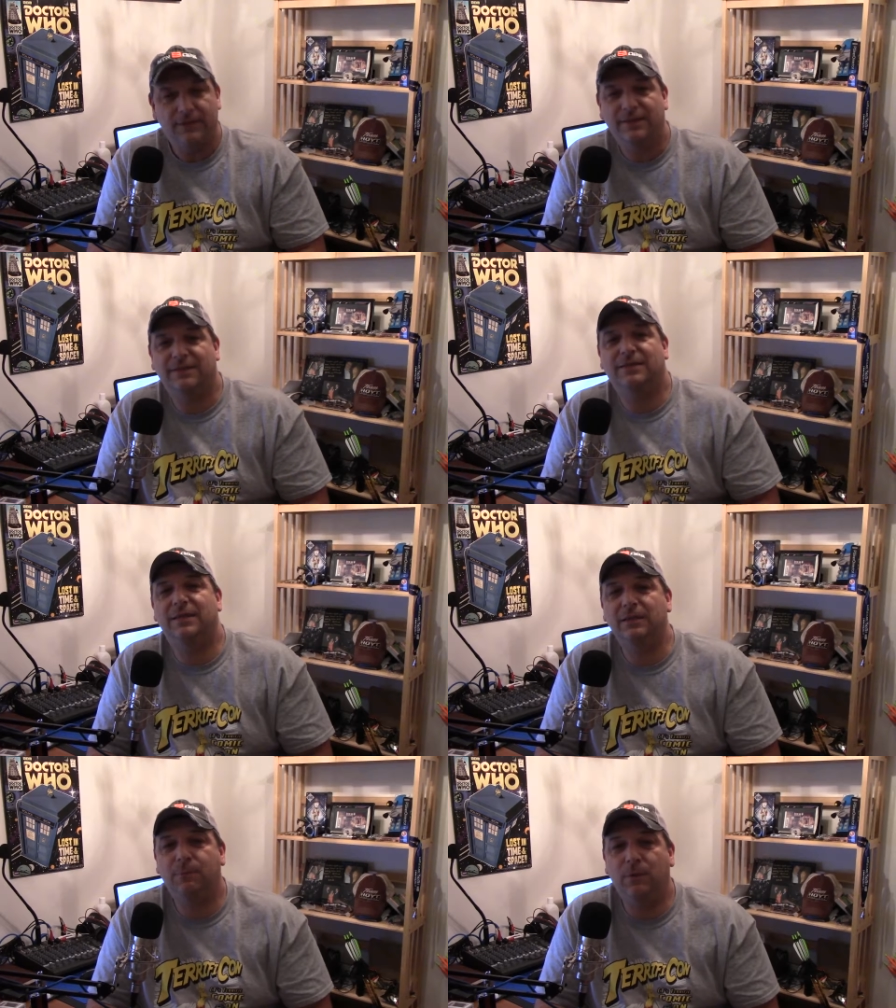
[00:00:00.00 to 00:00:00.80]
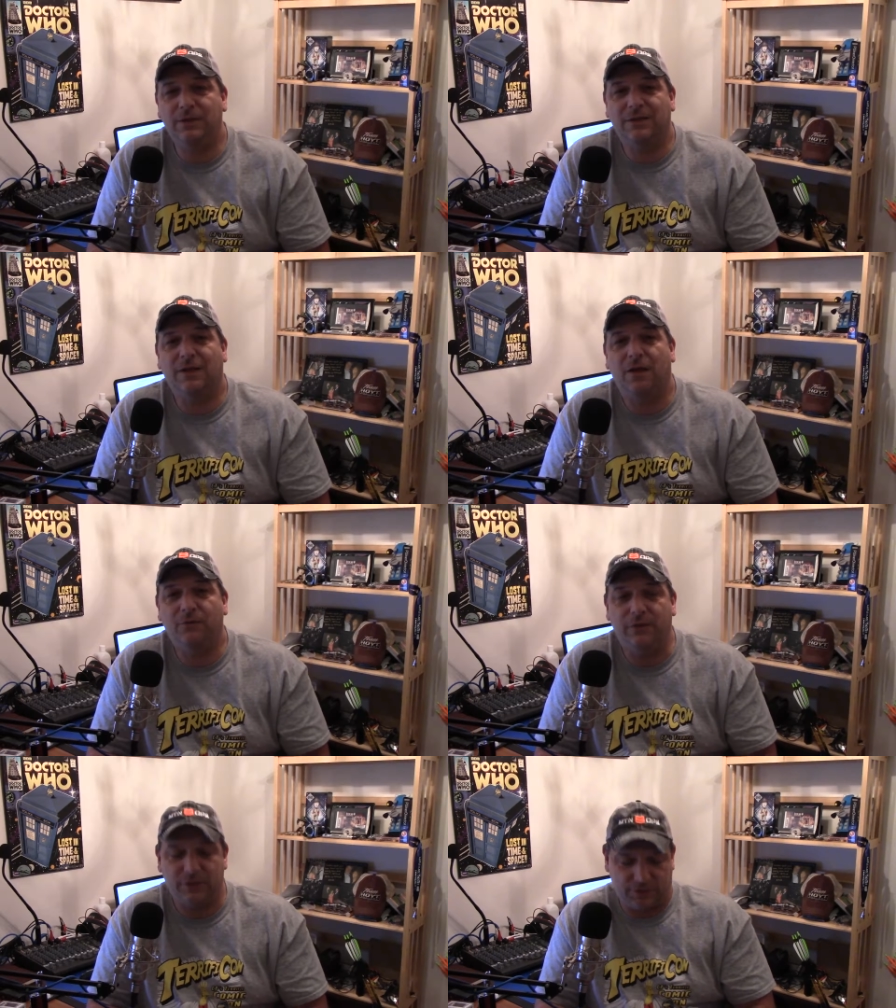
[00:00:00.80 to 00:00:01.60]
The 6 points
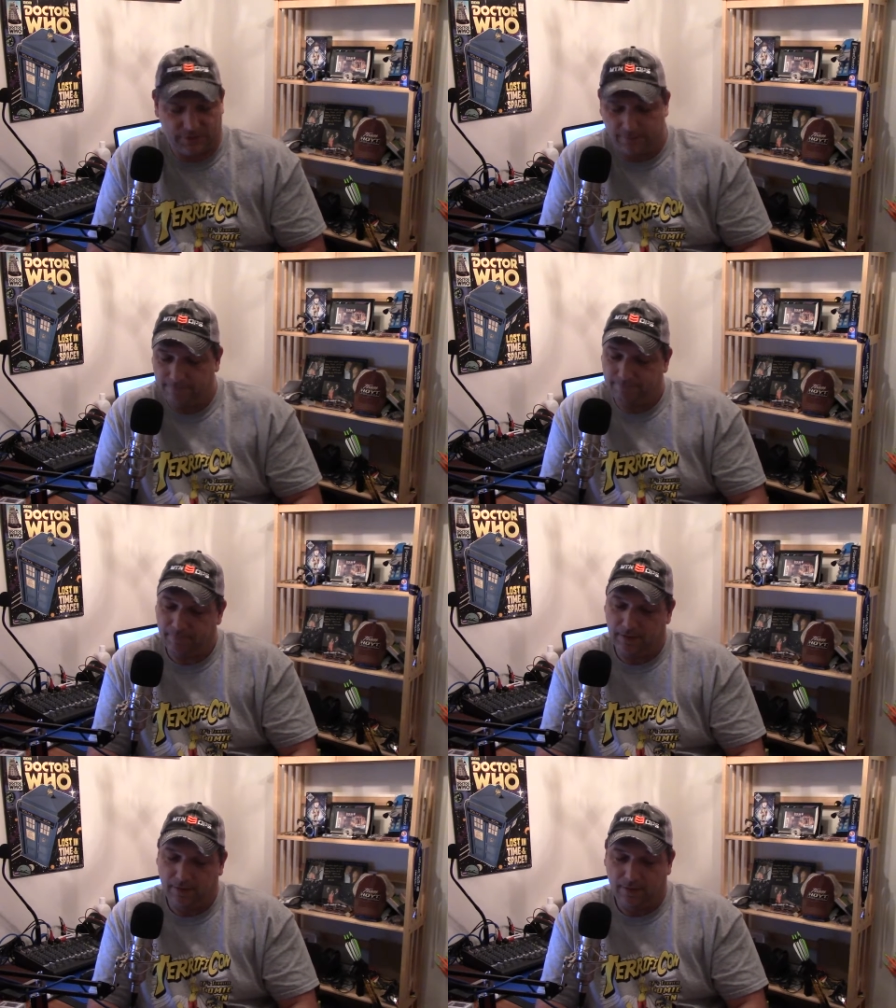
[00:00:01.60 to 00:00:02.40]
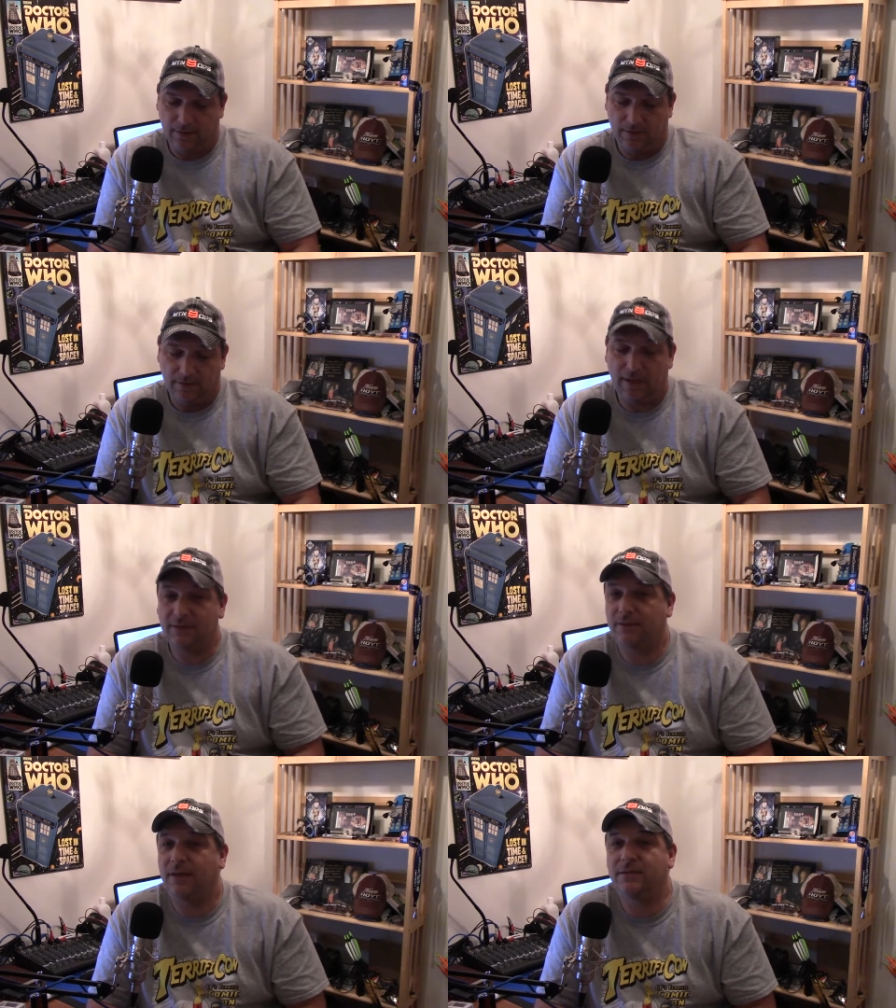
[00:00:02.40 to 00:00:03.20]
coverage.
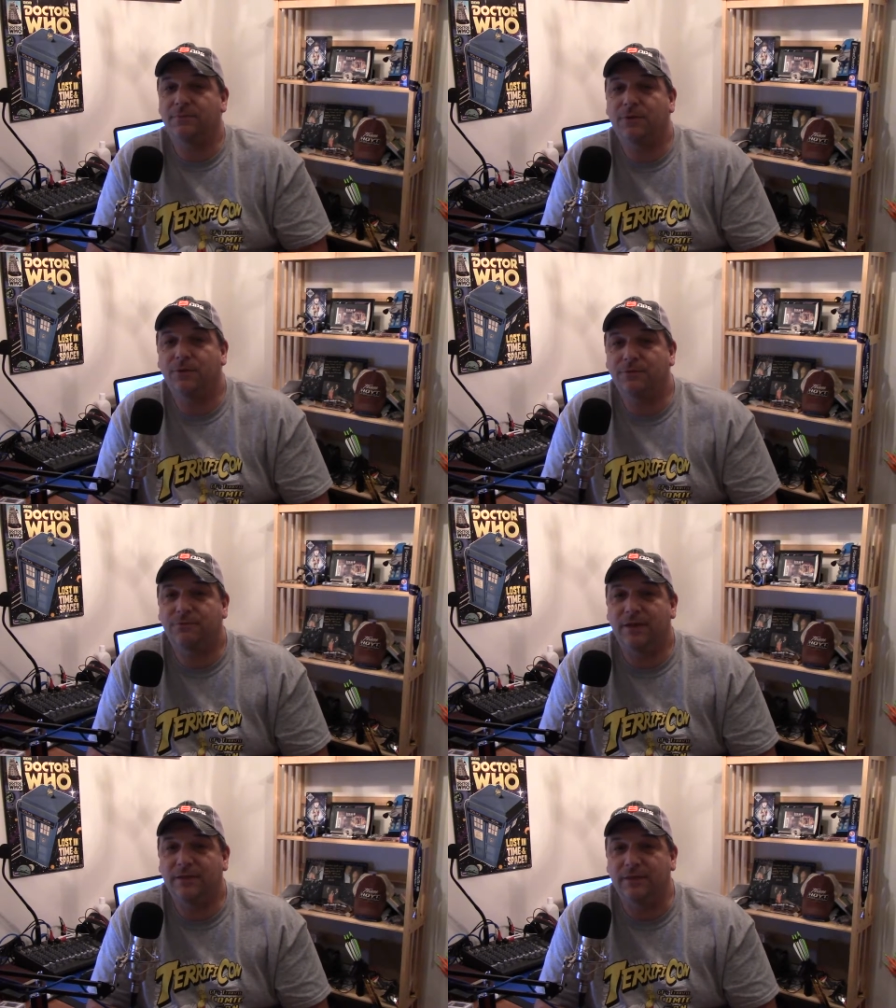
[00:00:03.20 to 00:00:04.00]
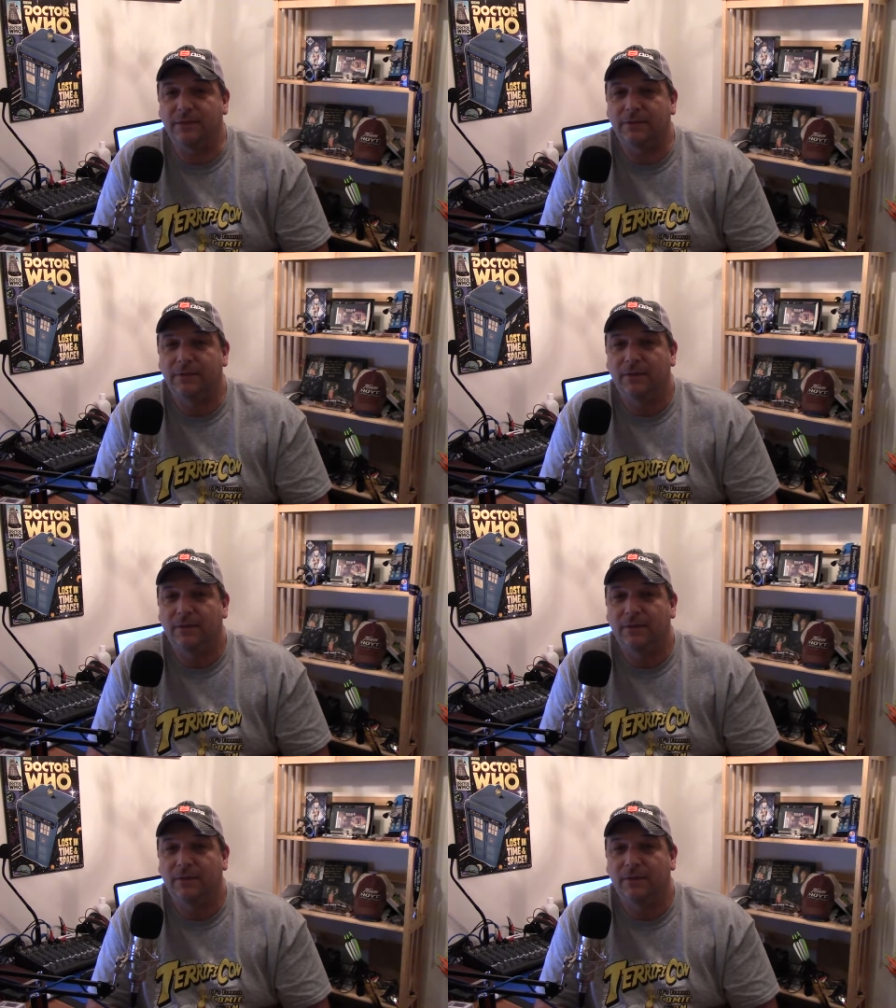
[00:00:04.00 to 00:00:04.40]
That's some close racing.